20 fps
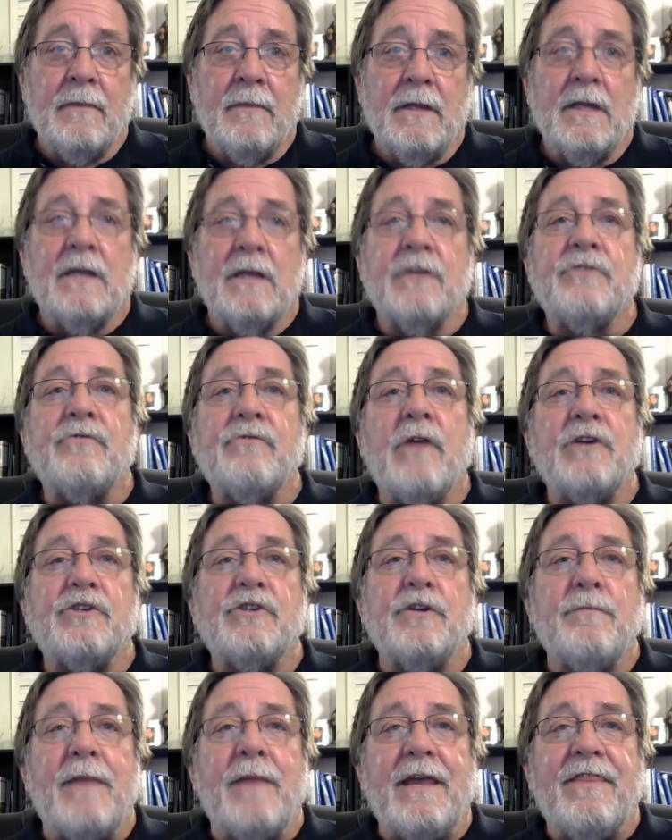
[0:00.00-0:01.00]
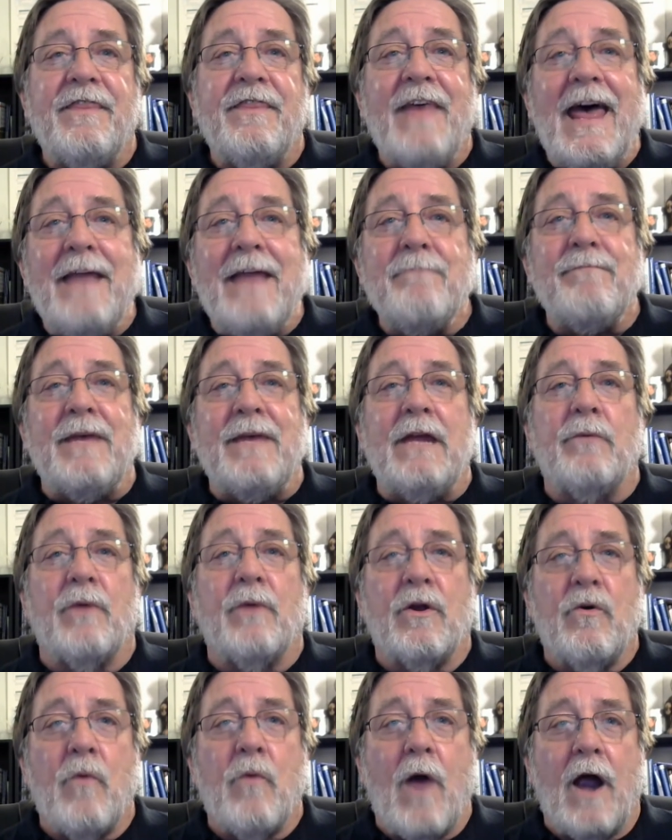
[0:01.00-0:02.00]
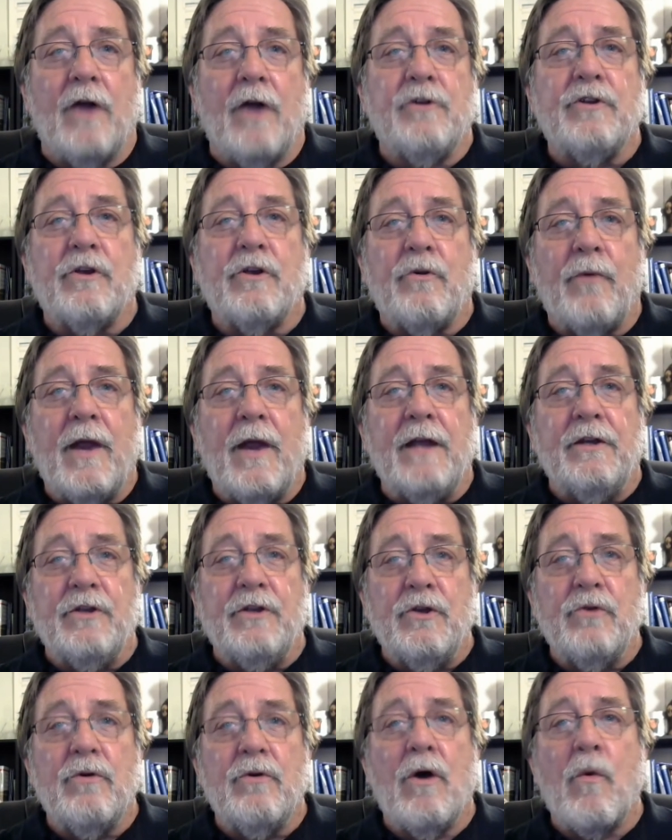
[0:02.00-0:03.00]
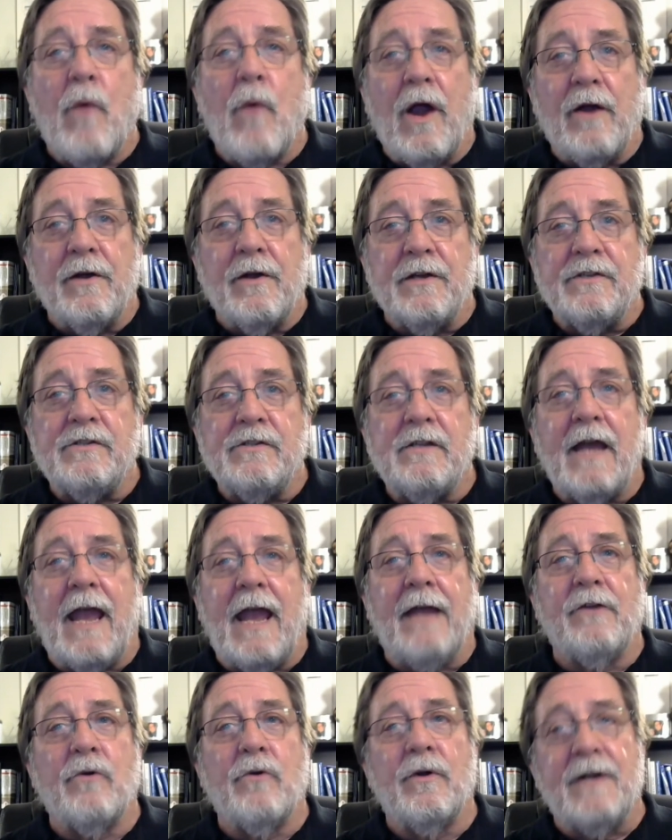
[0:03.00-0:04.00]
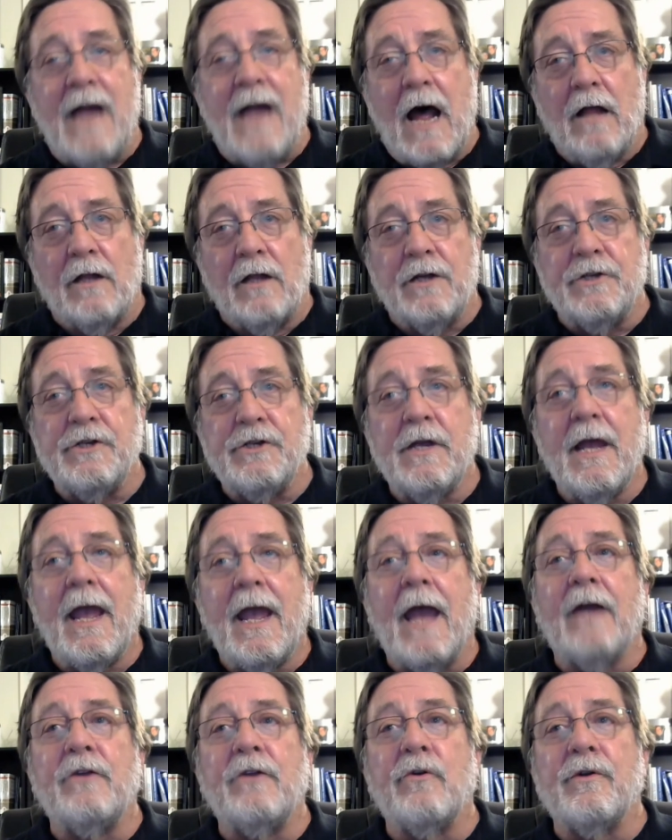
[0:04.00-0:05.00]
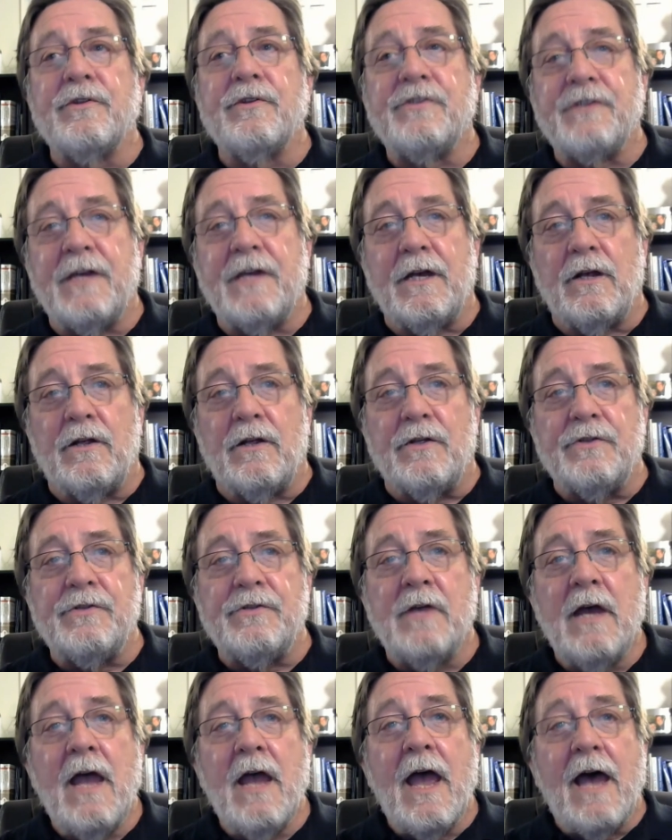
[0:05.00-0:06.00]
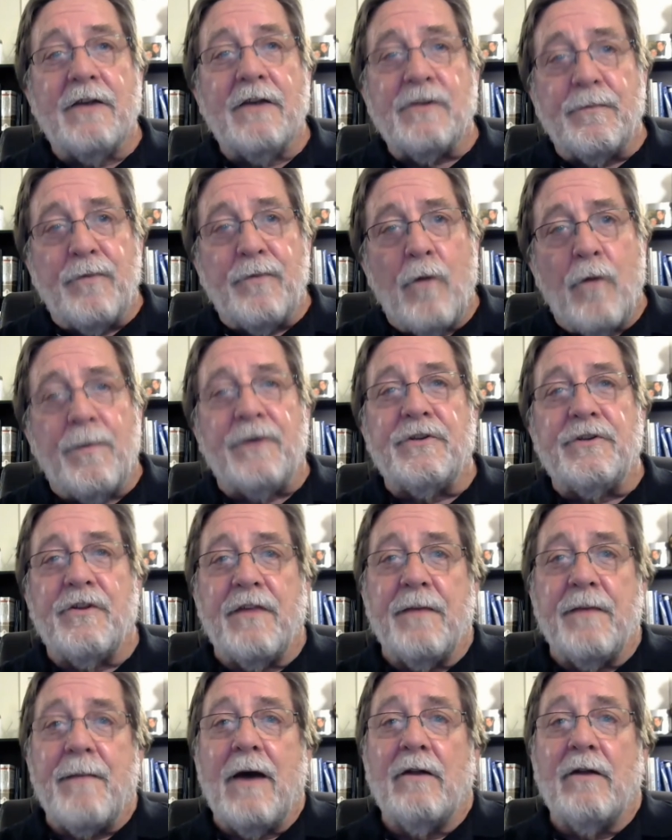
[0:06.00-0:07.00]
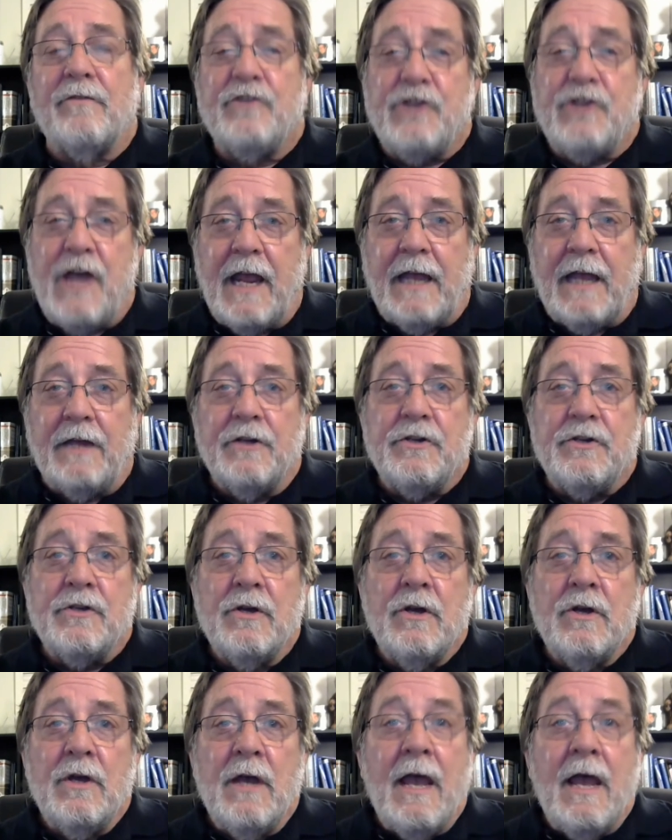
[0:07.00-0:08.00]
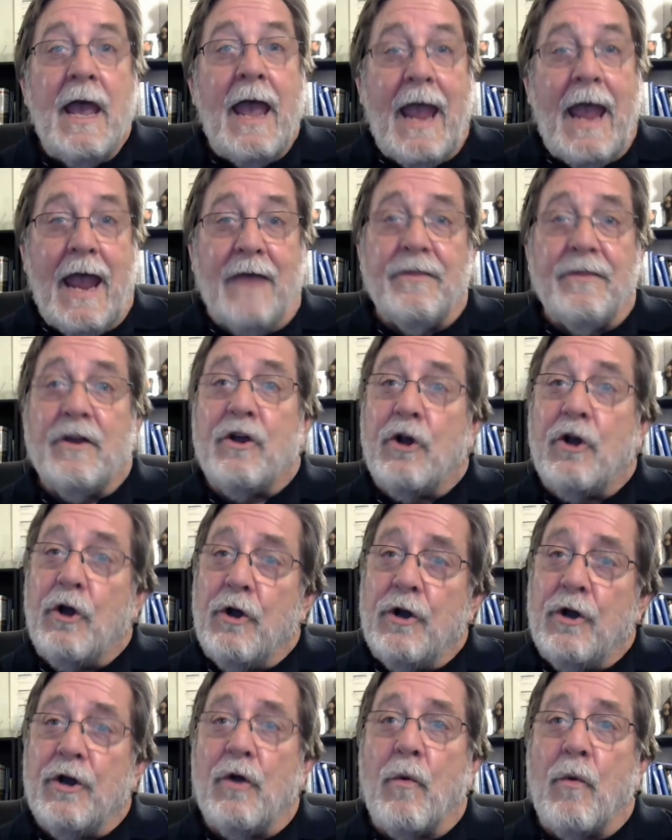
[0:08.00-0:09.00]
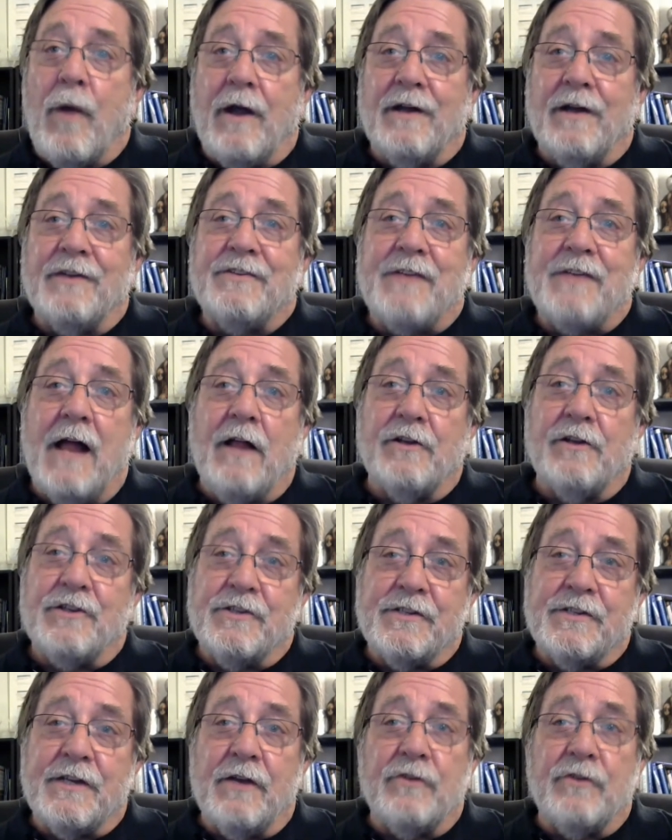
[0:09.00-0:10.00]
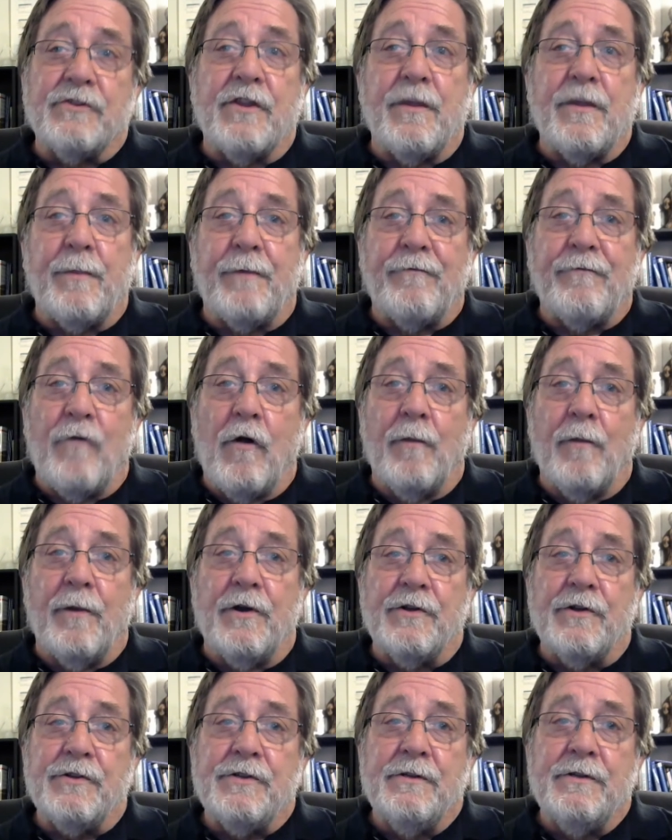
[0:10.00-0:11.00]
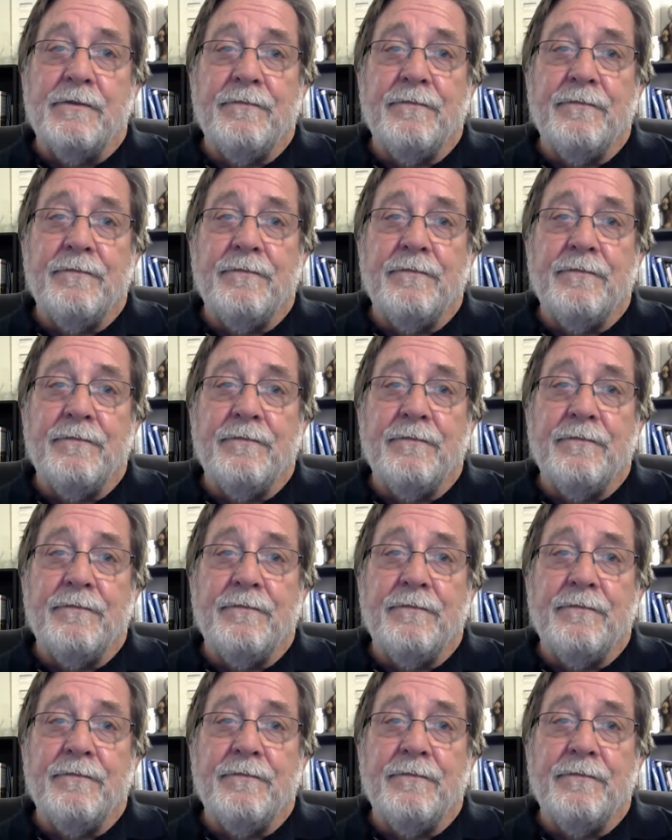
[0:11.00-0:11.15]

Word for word: Instruction may then be required to create new awareness and/or knowledge and/or skills as appropriate to the amount of change and the current awareness, knowledge, and skills of the performers.